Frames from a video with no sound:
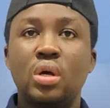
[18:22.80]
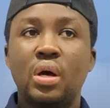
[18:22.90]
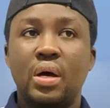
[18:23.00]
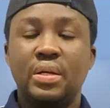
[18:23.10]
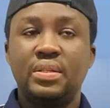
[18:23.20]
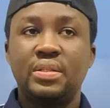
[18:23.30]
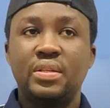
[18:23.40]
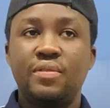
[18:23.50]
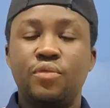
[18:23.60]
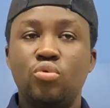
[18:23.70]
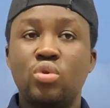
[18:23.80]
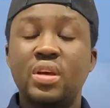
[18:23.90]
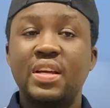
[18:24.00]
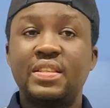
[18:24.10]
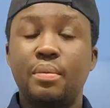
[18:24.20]
and if you don't
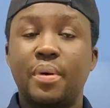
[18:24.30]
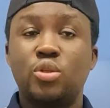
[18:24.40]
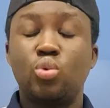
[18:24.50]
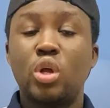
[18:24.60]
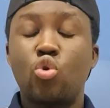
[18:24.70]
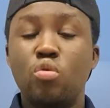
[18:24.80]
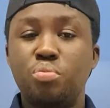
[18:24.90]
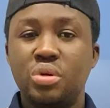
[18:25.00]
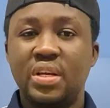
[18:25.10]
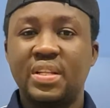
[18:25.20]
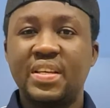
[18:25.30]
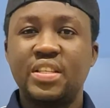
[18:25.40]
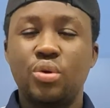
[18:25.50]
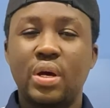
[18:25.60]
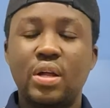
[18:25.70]
get a particular component, let's say
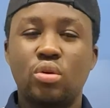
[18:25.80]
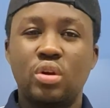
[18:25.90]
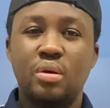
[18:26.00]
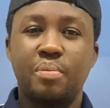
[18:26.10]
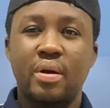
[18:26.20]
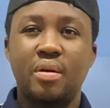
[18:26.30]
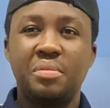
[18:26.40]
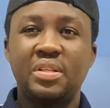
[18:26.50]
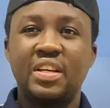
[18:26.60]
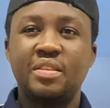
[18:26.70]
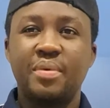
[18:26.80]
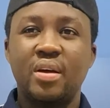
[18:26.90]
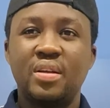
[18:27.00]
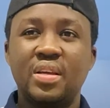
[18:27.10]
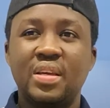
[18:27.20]
you had other parameters but
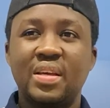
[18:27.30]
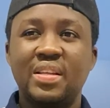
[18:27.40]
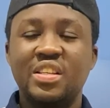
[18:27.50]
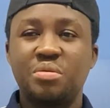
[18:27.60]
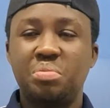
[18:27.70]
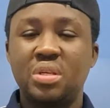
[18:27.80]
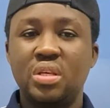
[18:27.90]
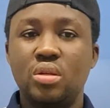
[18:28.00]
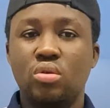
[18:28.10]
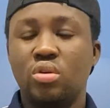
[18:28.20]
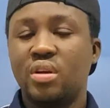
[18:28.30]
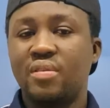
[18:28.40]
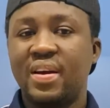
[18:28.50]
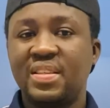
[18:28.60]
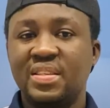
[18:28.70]
you didn't get the speaking or the
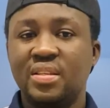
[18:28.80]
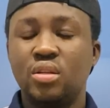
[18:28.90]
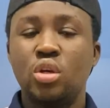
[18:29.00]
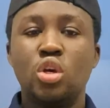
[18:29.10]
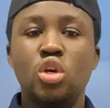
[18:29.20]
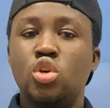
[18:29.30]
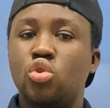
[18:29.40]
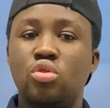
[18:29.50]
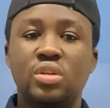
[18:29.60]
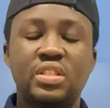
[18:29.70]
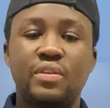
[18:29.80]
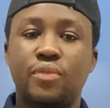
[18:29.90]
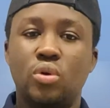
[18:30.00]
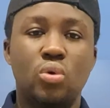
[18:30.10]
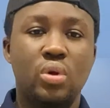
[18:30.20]
writing, you don't sit for
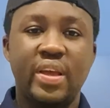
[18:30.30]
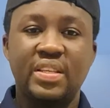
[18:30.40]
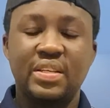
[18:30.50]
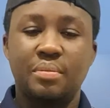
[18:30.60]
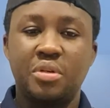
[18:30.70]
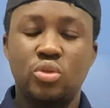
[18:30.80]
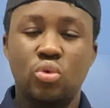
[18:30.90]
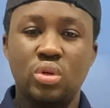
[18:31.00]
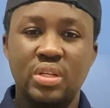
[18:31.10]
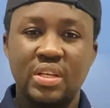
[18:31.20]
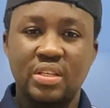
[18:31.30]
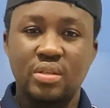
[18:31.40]
the whole exam. It's only the